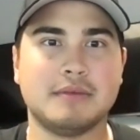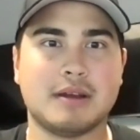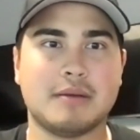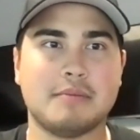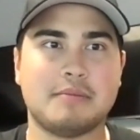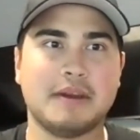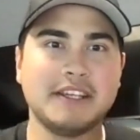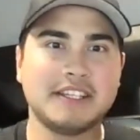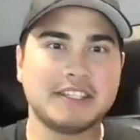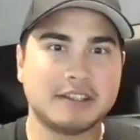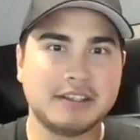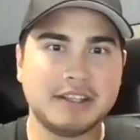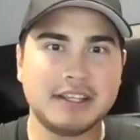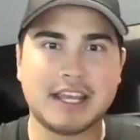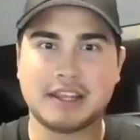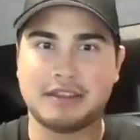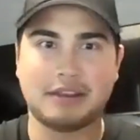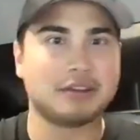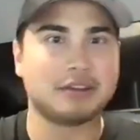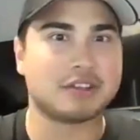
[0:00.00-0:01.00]
basically
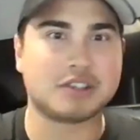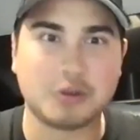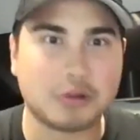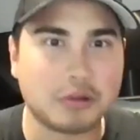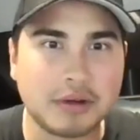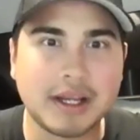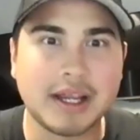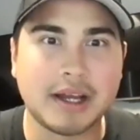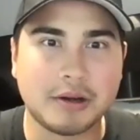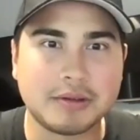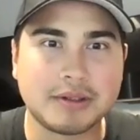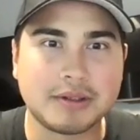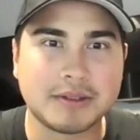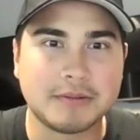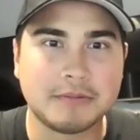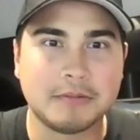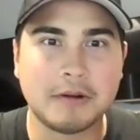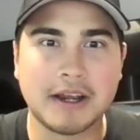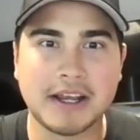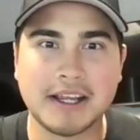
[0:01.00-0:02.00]
get their story out,
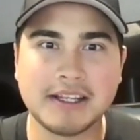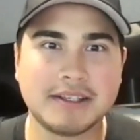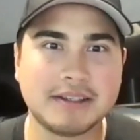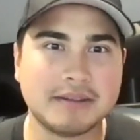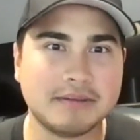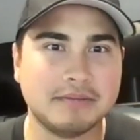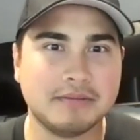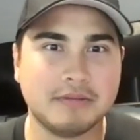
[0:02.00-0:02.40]
right?